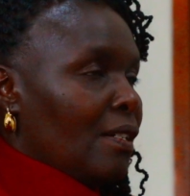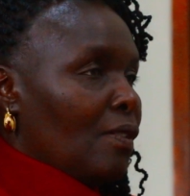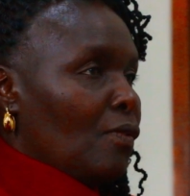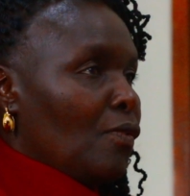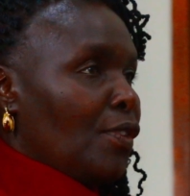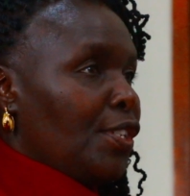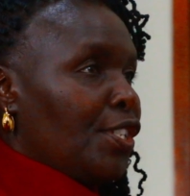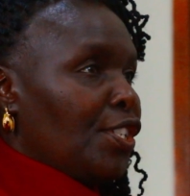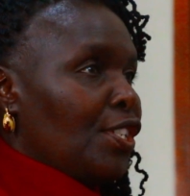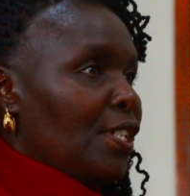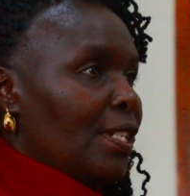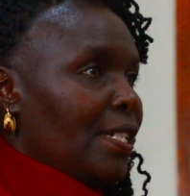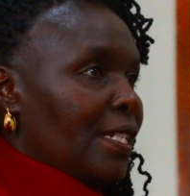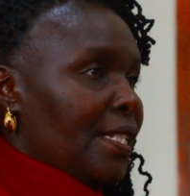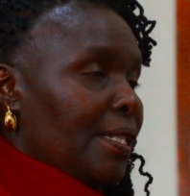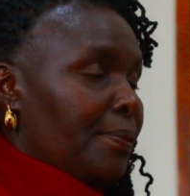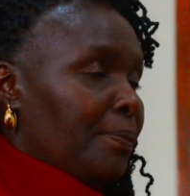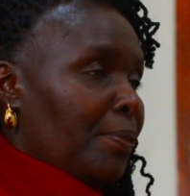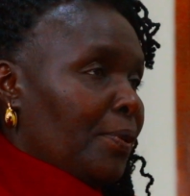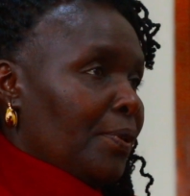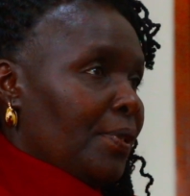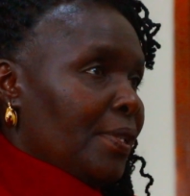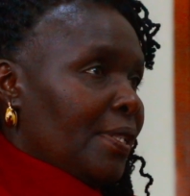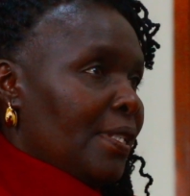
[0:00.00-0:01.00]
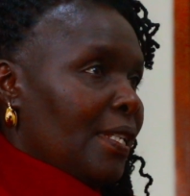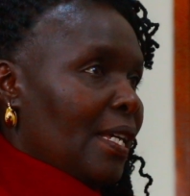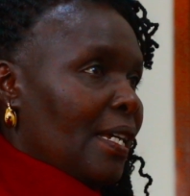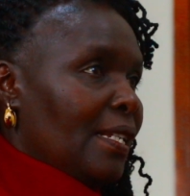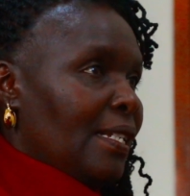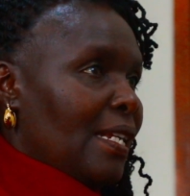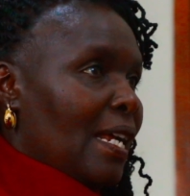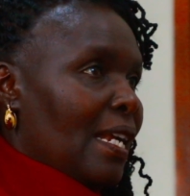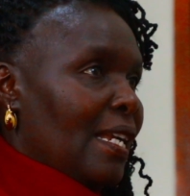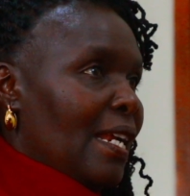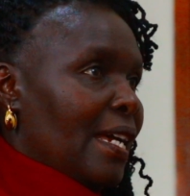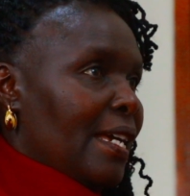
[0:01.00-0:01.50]
which had
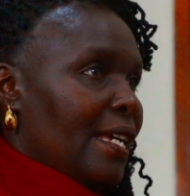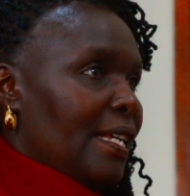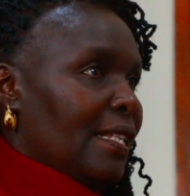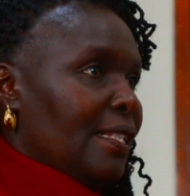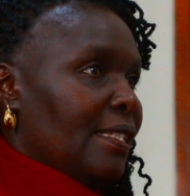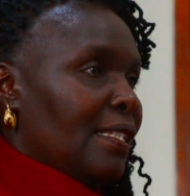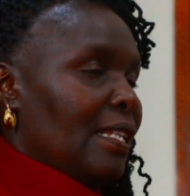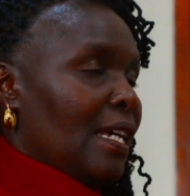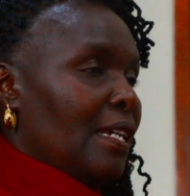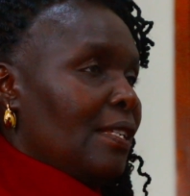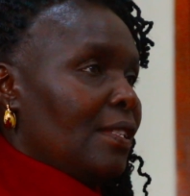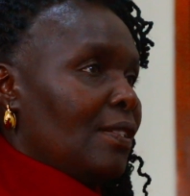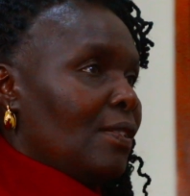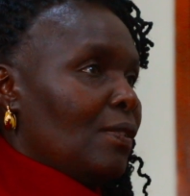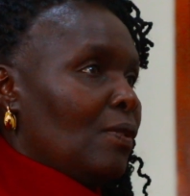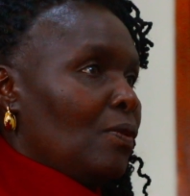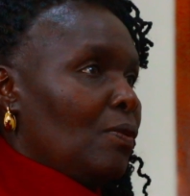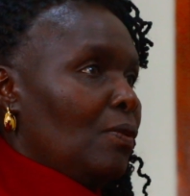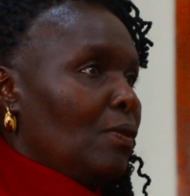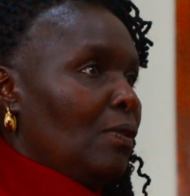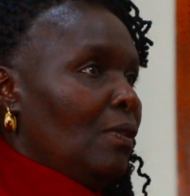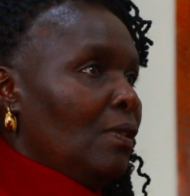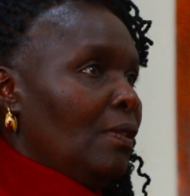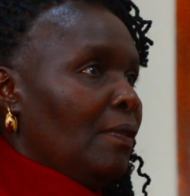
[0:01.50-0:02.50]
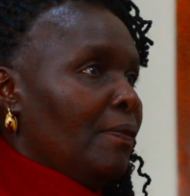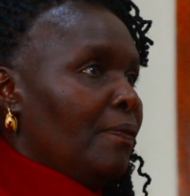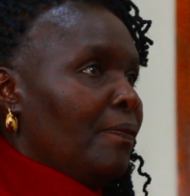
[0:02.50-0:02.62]
sponsored Alliance High School